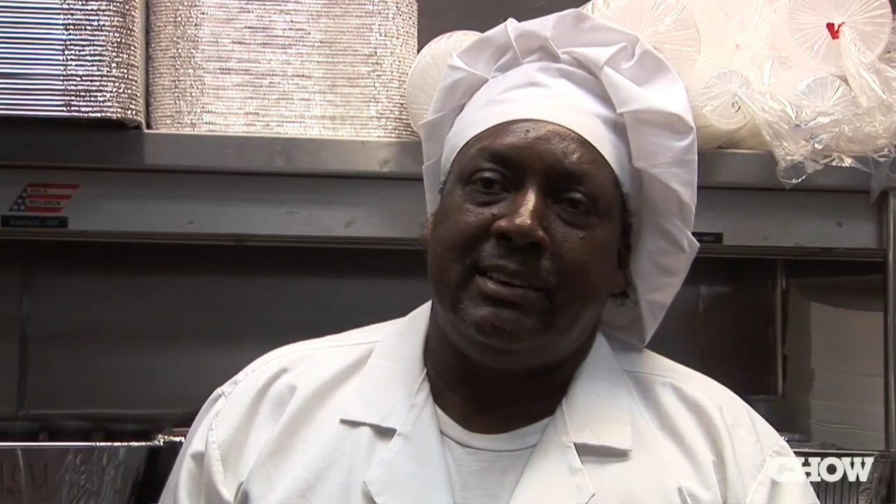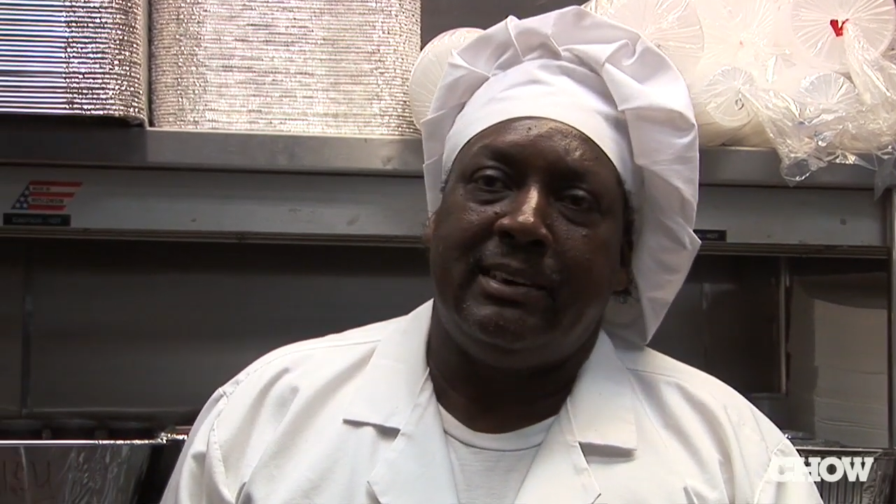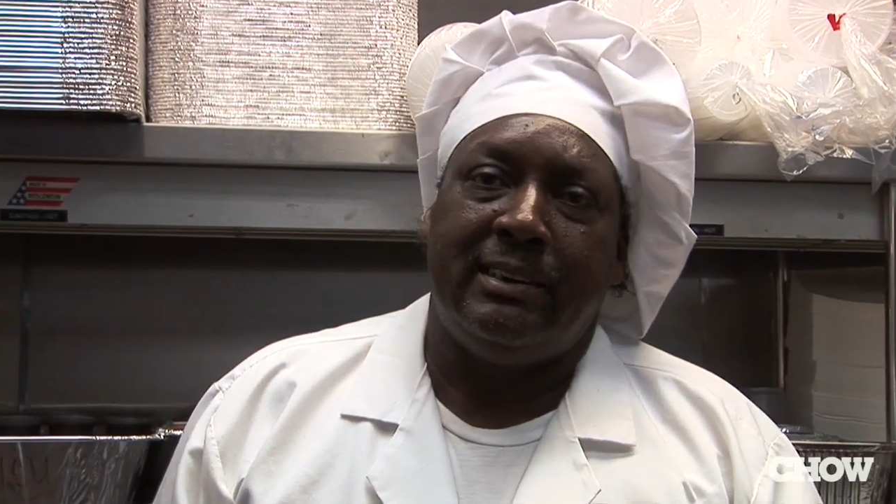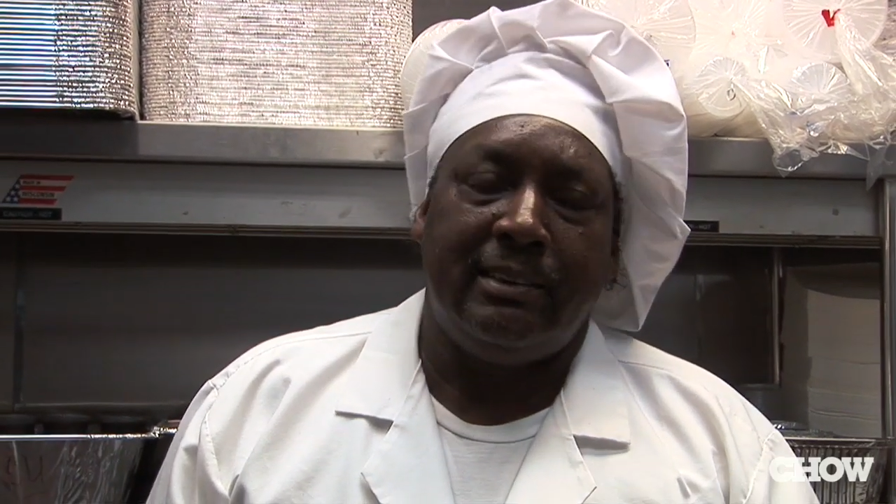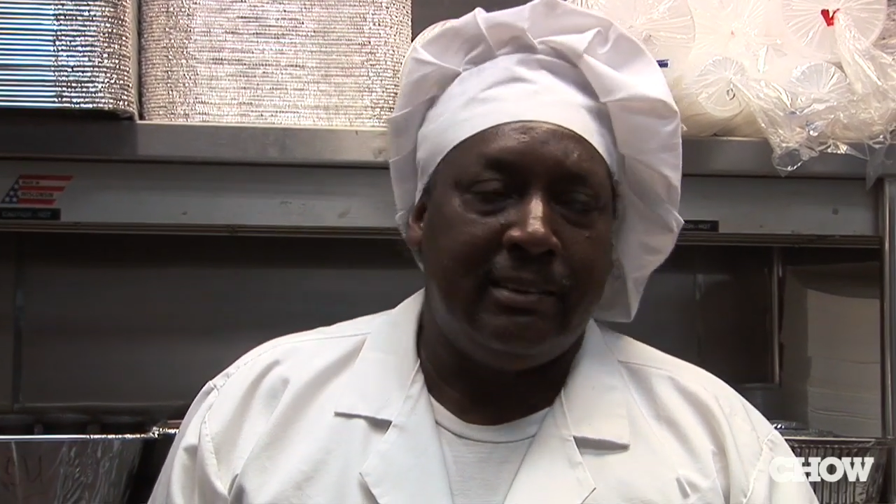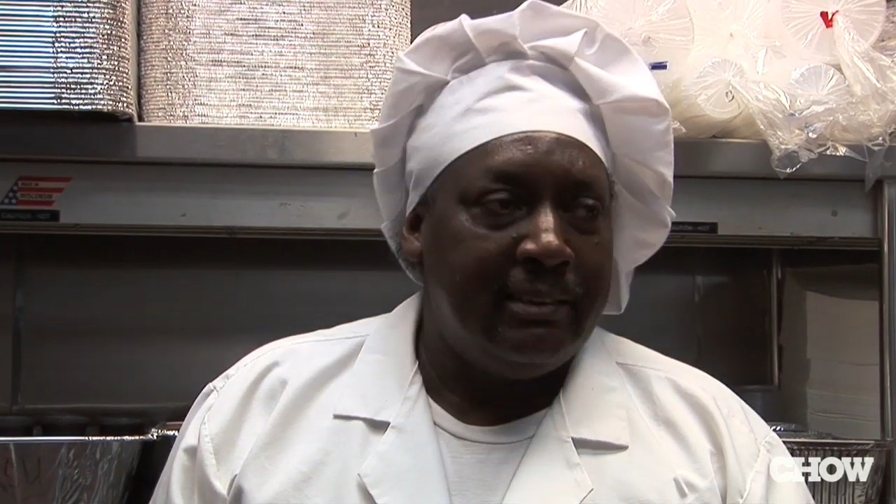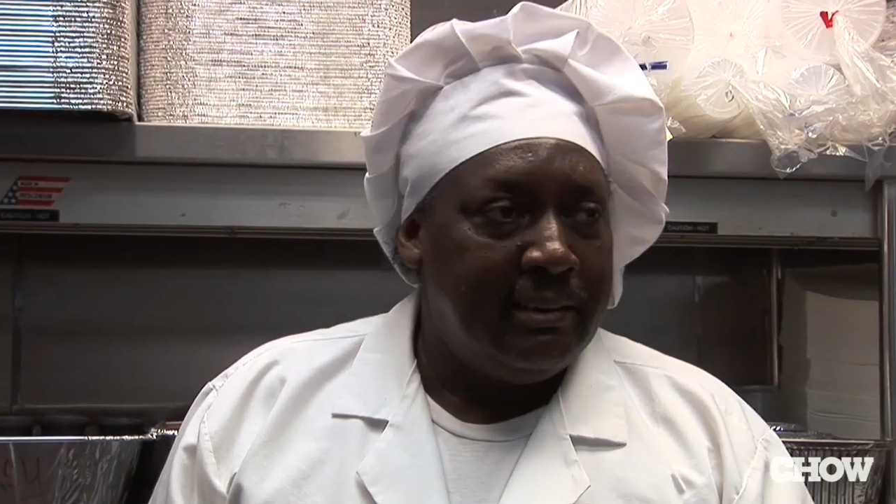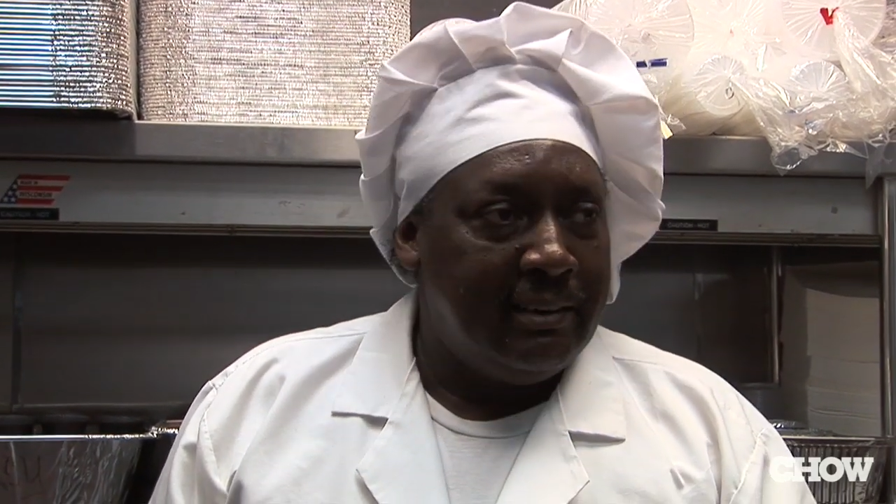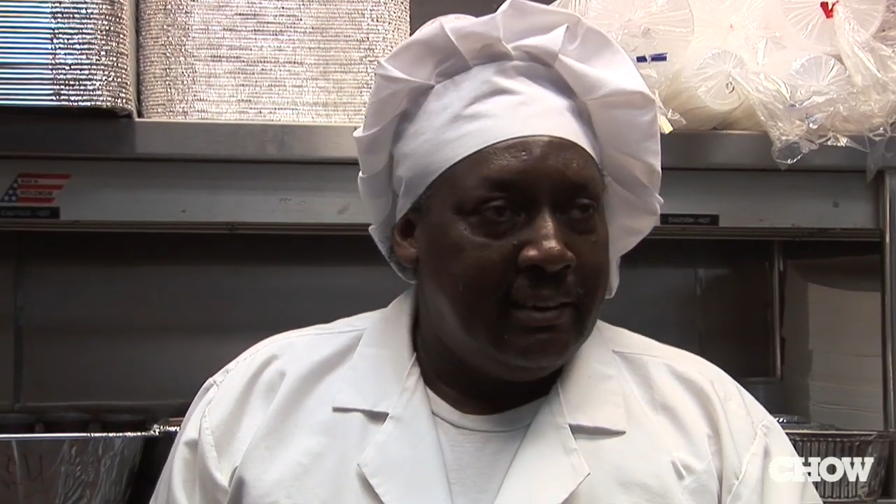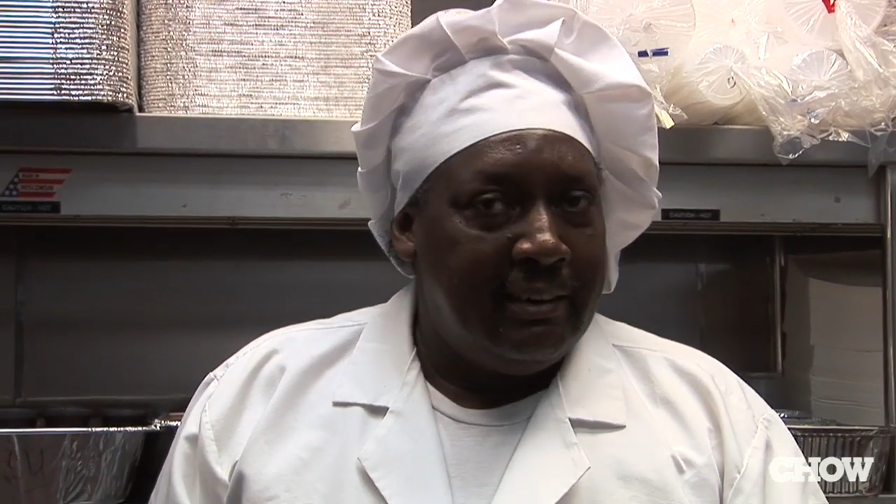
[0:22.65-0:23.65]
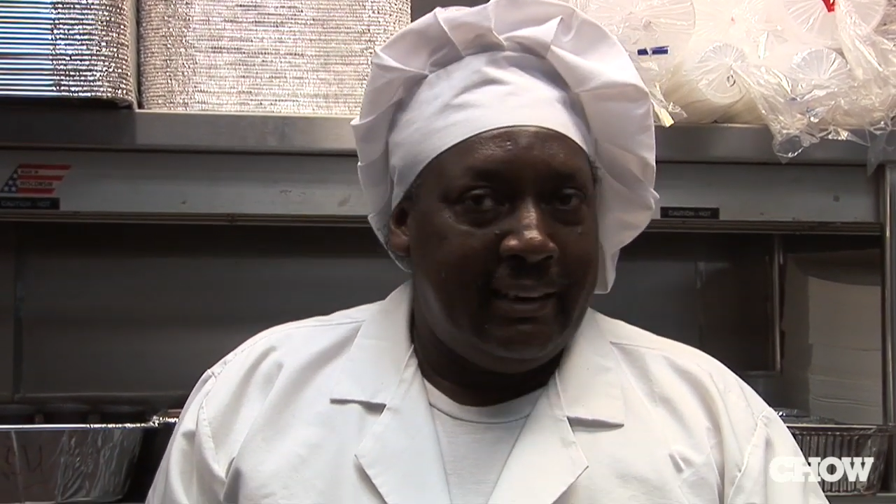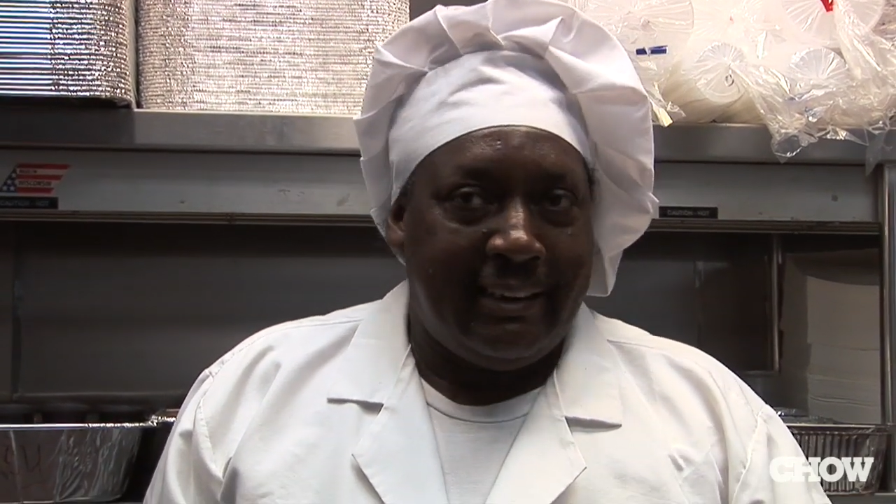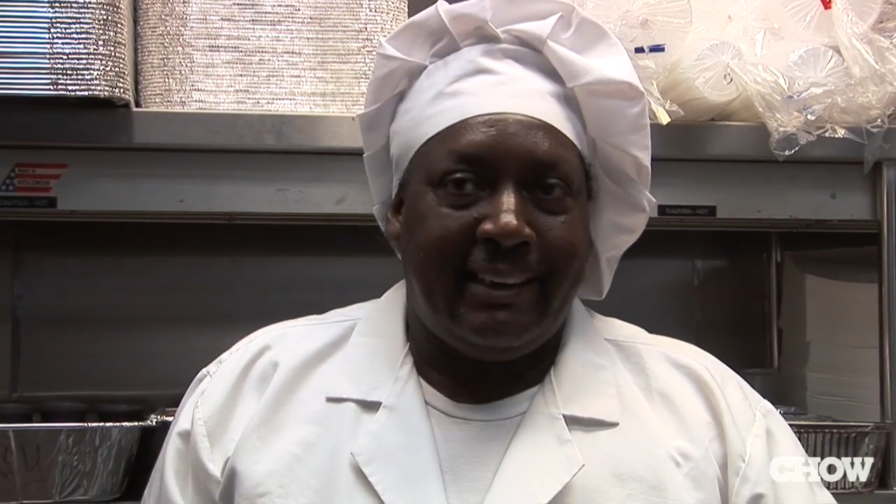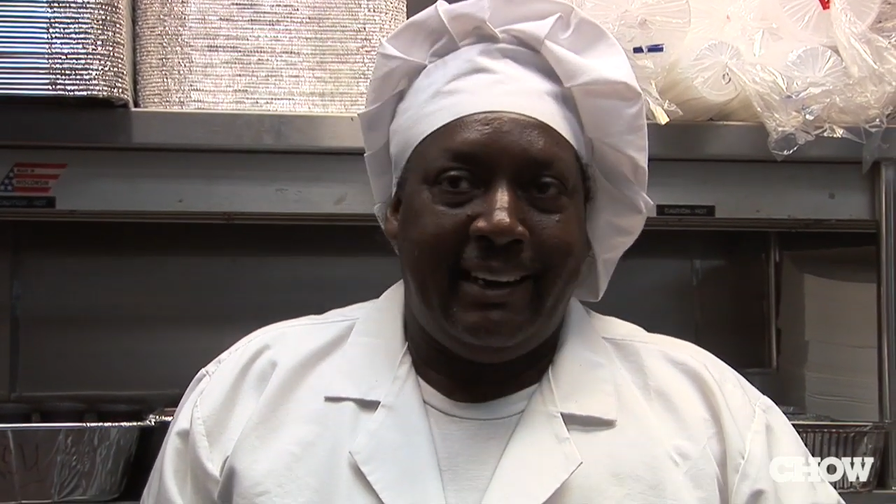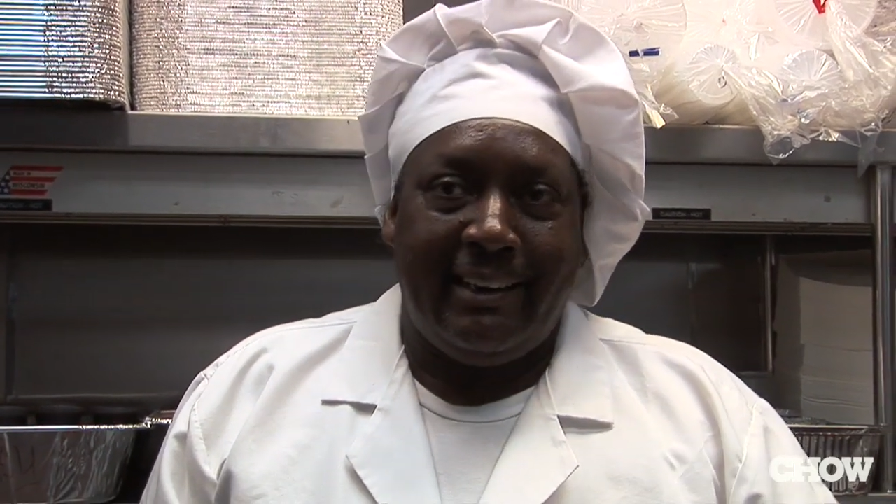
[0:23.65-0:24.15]
day in
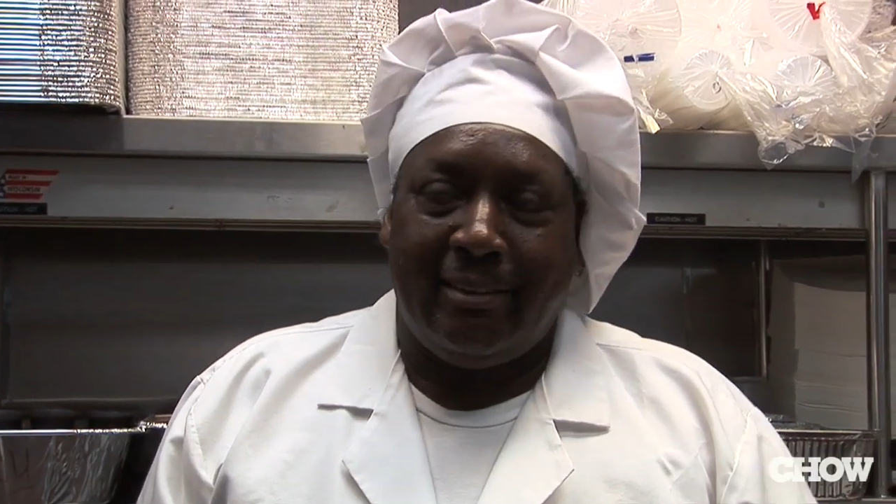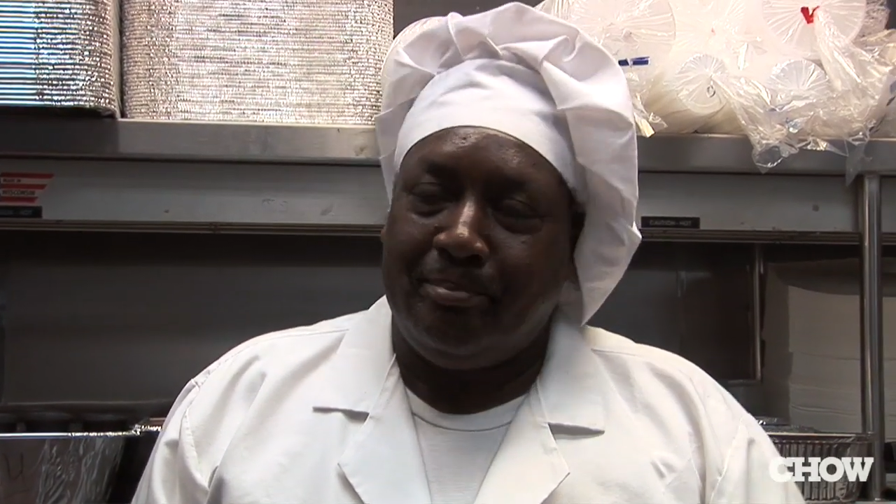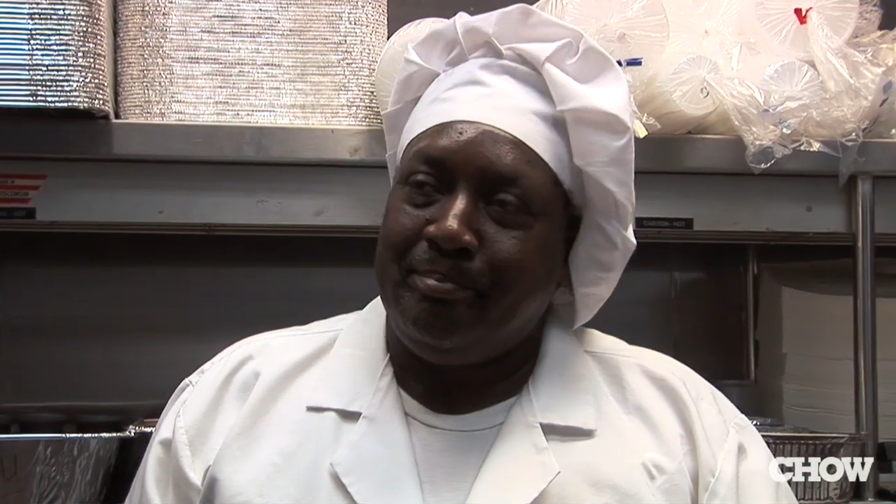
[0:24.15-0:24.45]
a cab.